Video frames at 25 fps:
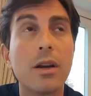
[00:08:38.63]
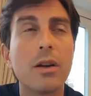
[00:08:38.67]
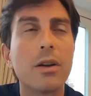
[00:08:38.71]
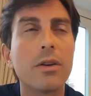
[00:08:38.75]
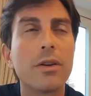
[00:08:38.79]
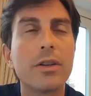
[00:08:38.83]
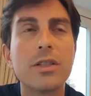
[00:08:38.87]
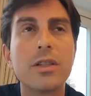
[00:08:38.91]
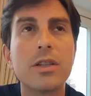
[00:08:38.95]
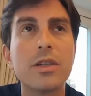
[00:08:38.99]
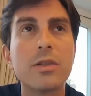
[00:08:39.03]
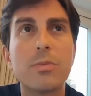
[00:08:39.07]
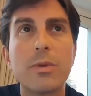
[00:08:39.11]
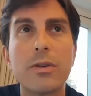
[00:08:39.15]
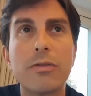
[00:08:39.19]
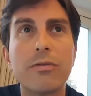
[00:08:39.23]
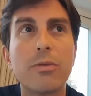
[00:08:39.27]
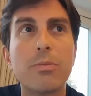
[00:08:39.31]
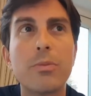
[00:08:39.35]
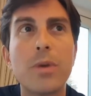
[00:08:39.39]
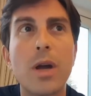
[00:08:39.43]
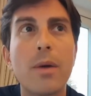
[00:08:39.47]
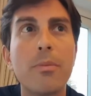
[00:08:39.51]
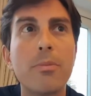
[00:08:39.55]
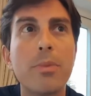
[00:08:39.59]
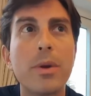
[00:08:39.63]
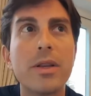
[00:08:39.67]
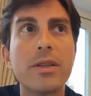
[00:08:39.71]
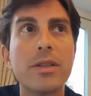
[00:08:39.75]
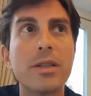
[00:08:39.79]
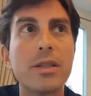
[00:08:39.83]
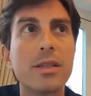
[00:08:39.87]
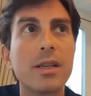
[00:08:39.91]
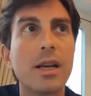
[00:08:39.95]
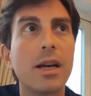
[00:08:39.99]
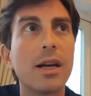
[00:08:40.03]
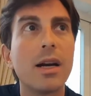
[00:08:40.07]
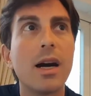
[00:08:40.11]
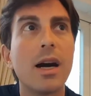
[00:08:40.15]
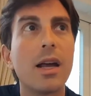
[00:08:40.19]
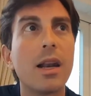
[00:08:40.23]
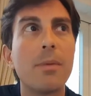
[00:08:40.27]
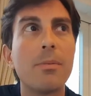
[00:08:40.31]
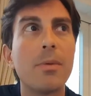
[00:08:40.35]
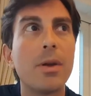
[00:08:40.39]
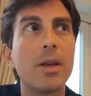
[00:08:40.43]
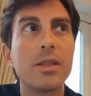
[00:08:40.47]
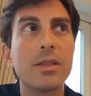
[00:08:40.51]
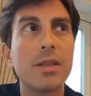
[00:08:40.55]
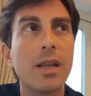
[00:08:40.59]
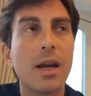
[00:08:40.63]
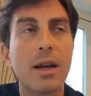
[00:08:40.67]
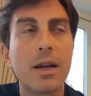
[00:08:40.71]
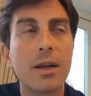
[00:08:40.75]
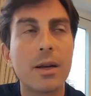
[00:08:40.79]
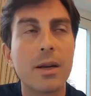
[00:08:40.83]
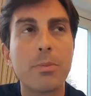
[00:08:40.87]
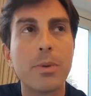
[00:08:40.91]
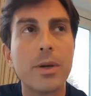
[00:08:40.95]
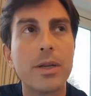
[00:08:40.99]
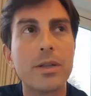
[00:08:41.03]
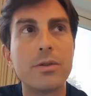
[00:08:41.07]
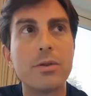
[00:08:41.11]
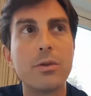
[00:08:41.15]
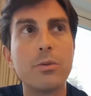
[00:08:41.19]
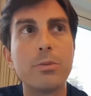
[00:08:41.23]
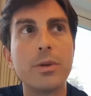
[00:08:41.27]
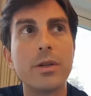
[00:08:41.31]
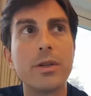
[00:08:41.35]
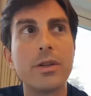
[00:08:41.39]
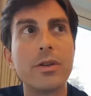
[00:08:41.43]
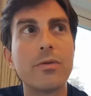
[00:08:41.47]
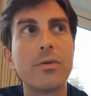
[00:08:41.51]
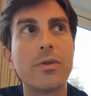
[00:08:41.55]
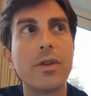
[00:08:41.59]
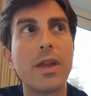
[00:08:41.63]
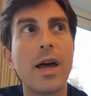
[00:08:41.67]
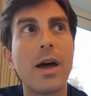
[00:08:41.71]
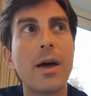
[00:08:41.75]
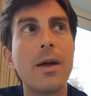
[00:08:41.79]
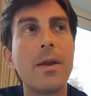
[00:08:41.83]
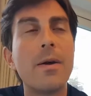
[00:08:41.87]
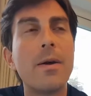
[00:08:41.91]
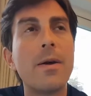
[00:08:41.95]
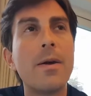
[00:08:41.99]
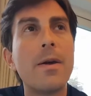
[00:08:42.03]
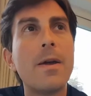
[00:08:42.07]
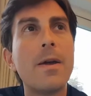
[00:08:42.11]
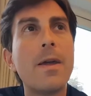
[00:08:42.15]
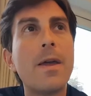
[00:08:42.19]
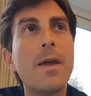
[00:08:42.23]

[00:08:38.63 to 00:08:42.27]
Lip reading: from Phnom Penh to Saigon. I'm not going to pay two bills for that.